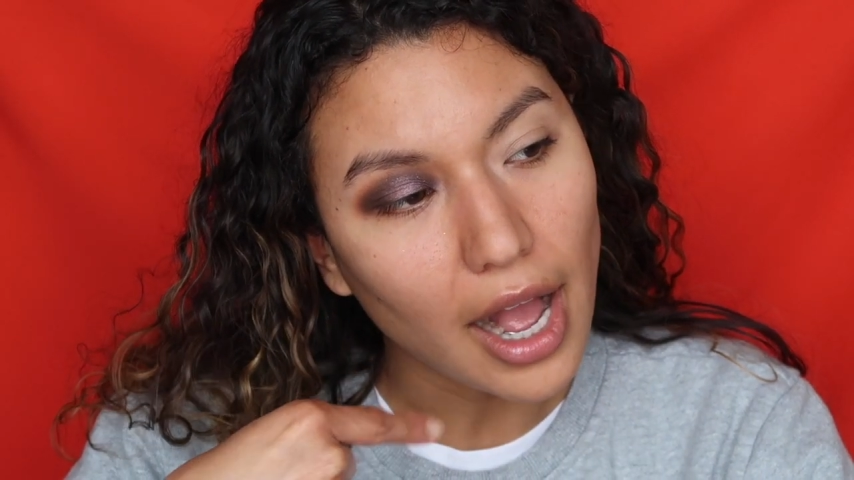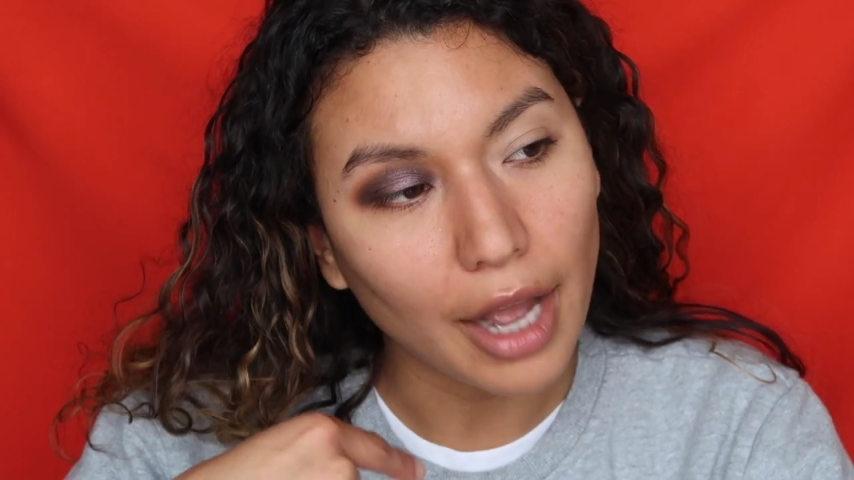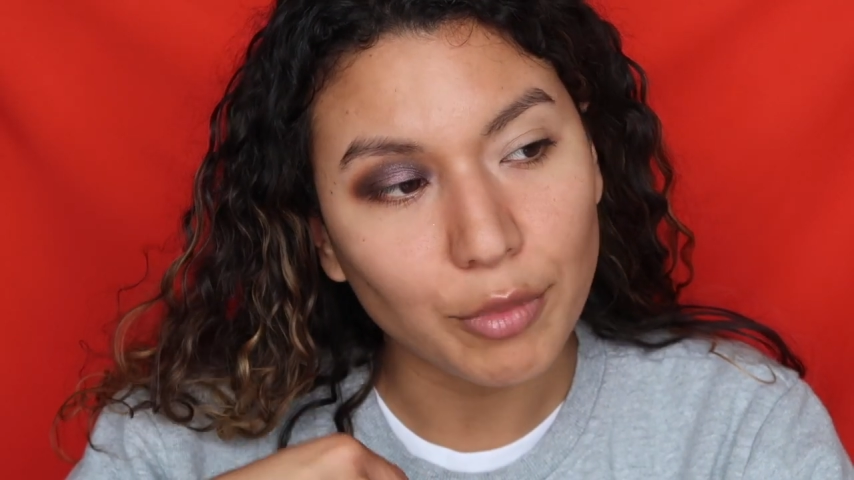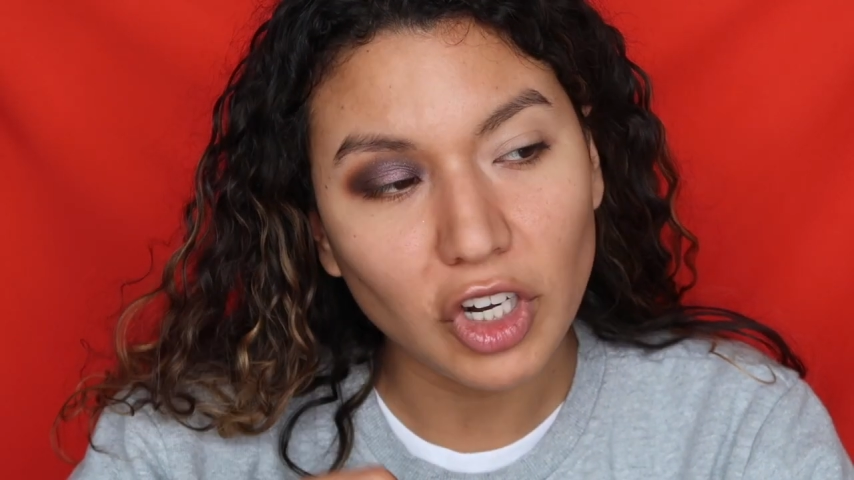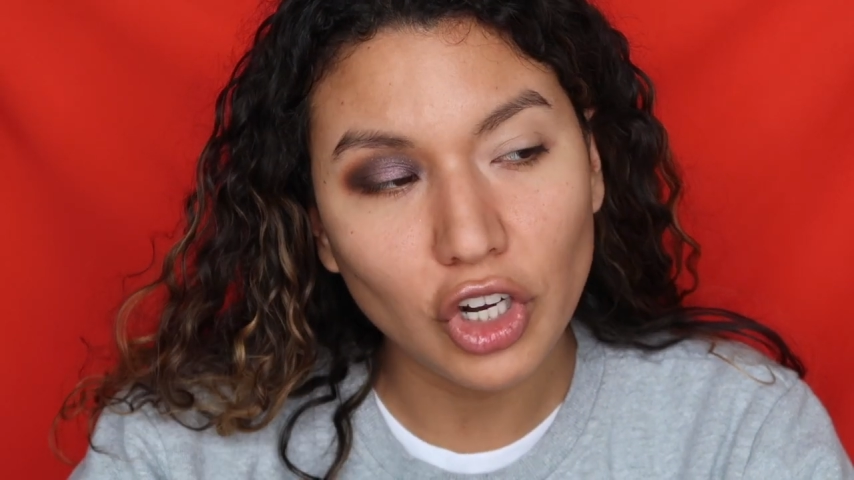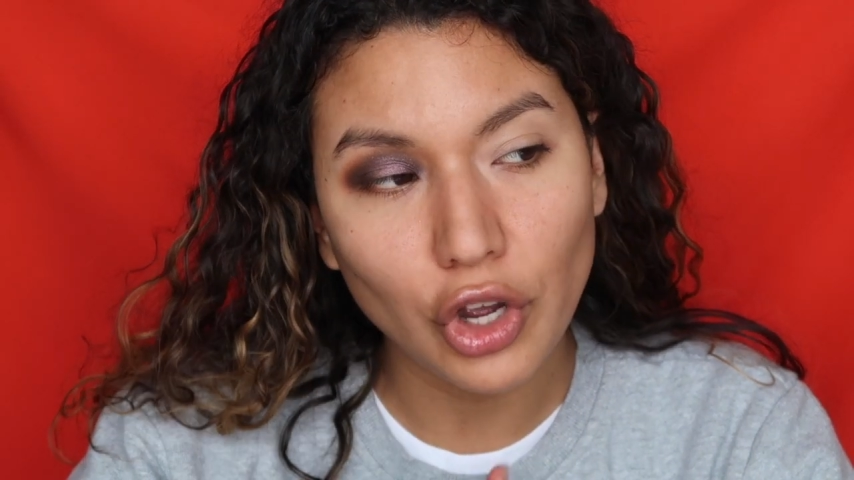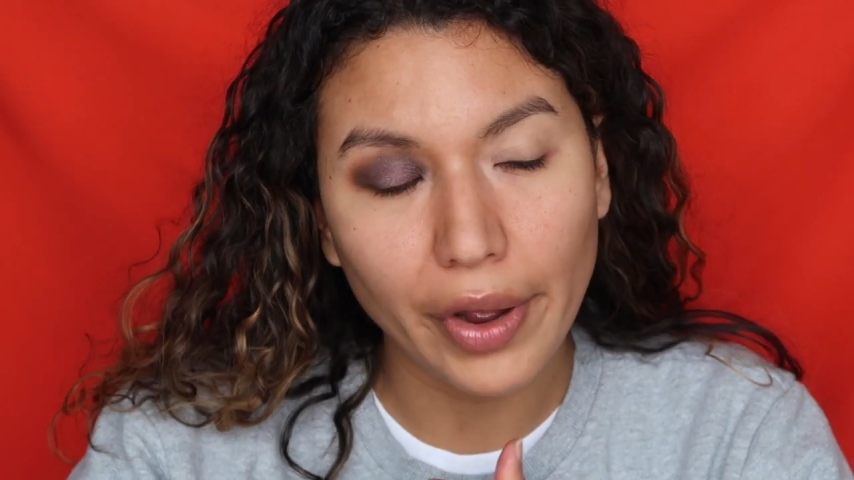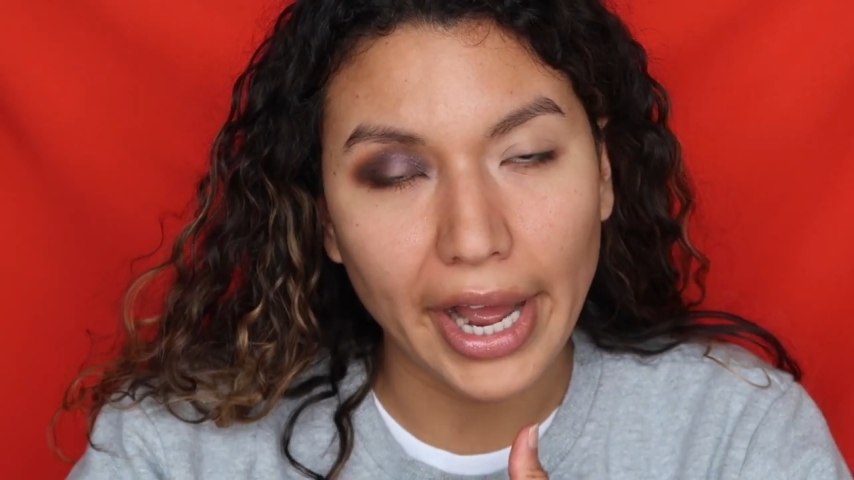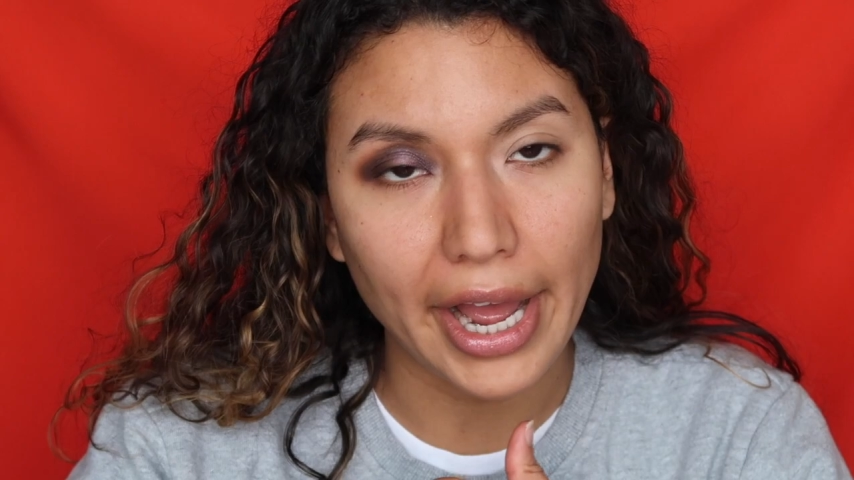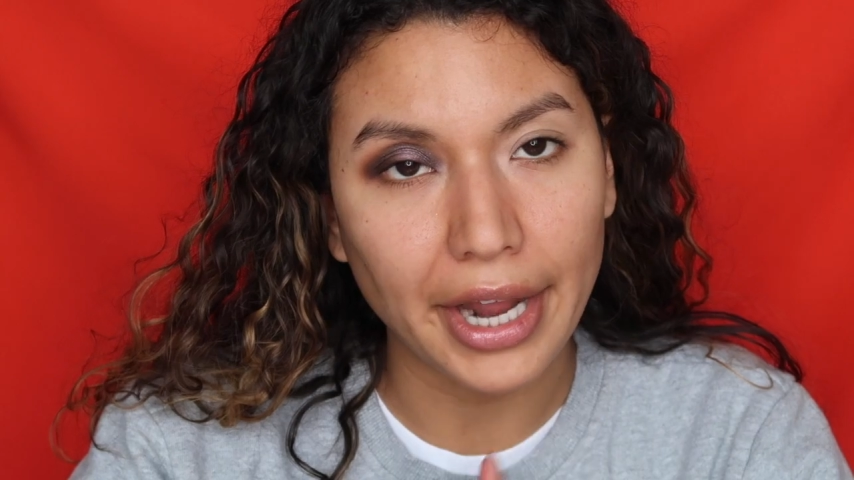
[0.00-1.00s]
I'm gonna
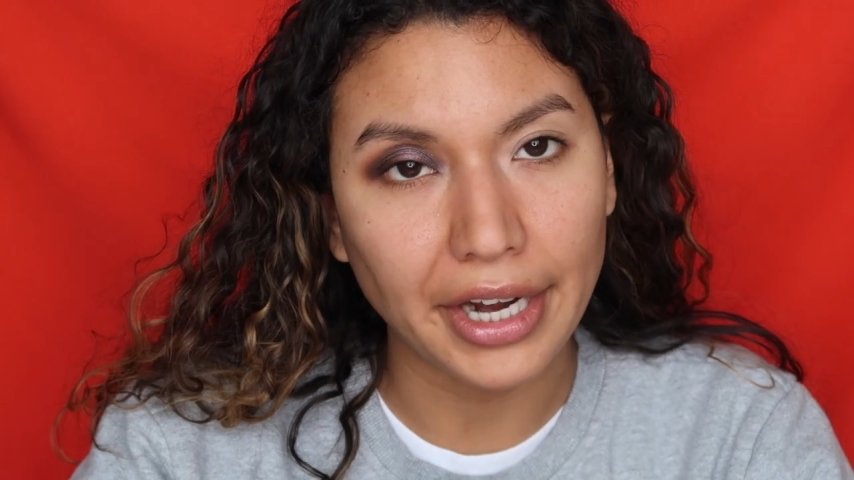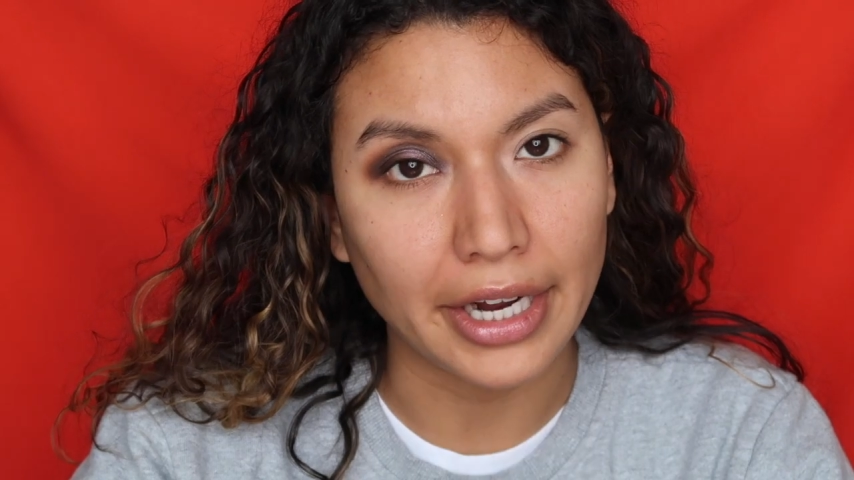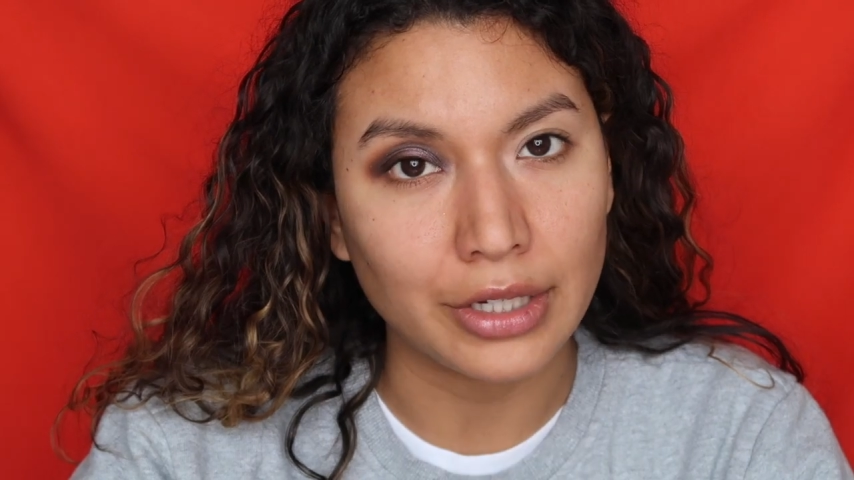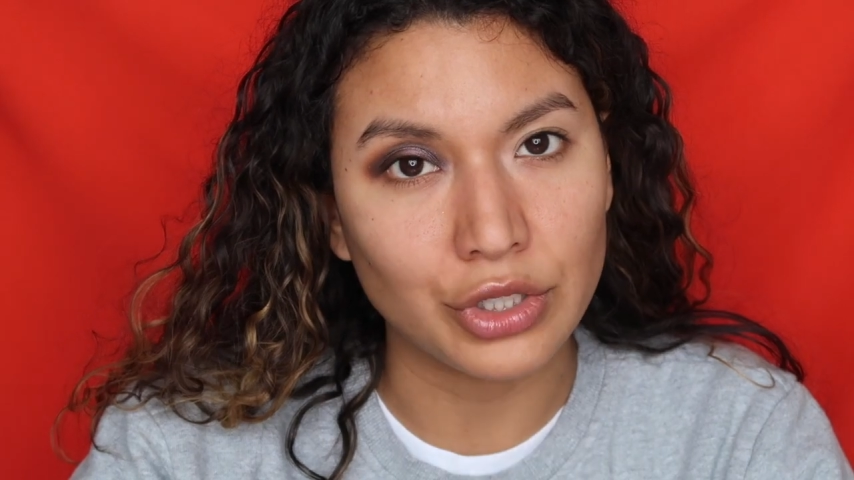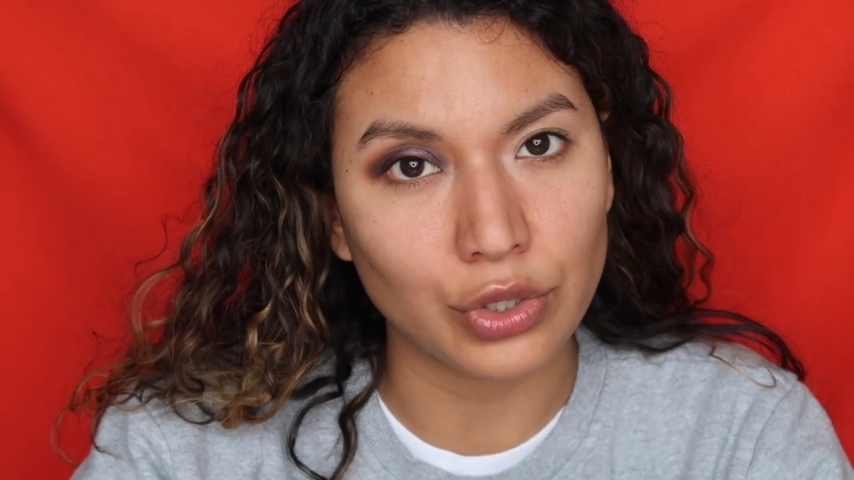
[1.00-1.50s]
go ahead and